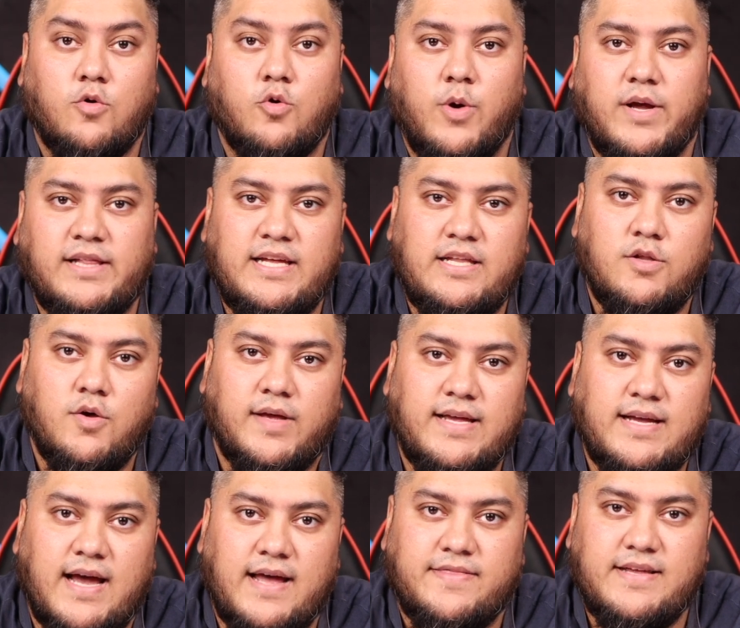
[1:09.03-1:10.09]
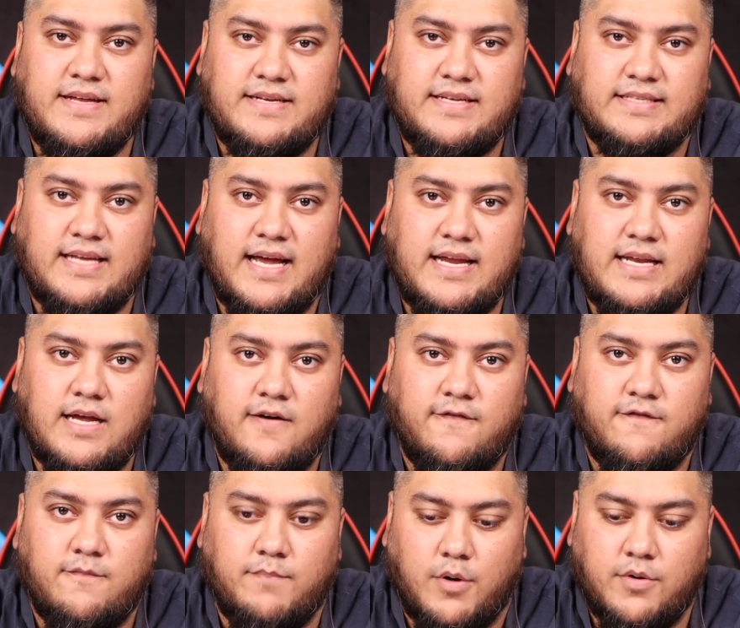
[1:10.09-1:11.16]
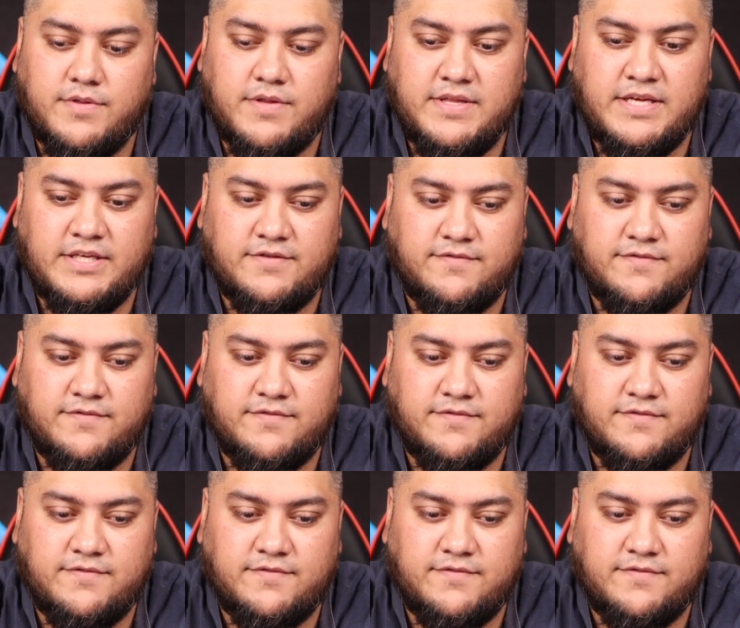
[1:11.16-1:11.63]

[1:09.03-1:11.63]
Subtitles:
quickly looking at the design of both these